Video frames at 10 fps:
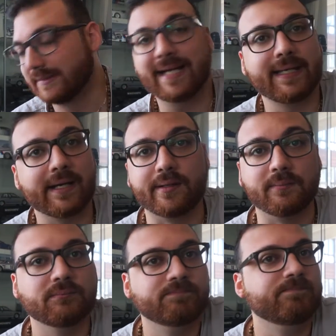Take care of
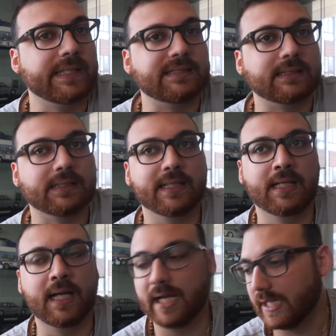them, basically.
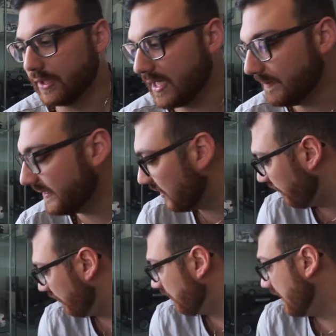You gotta be
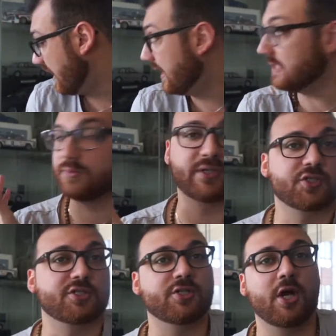careful. As we
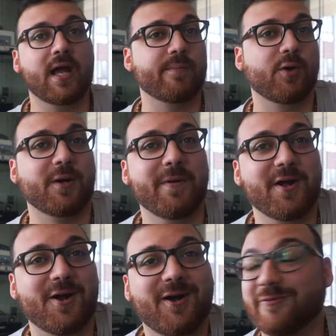just saw, I broke a
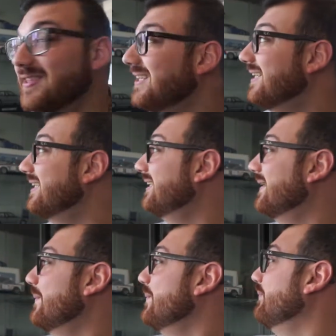mirror off
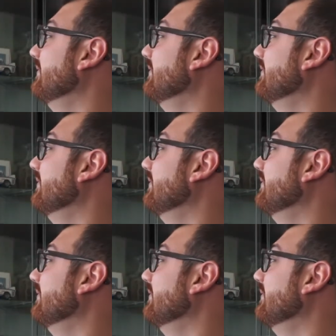the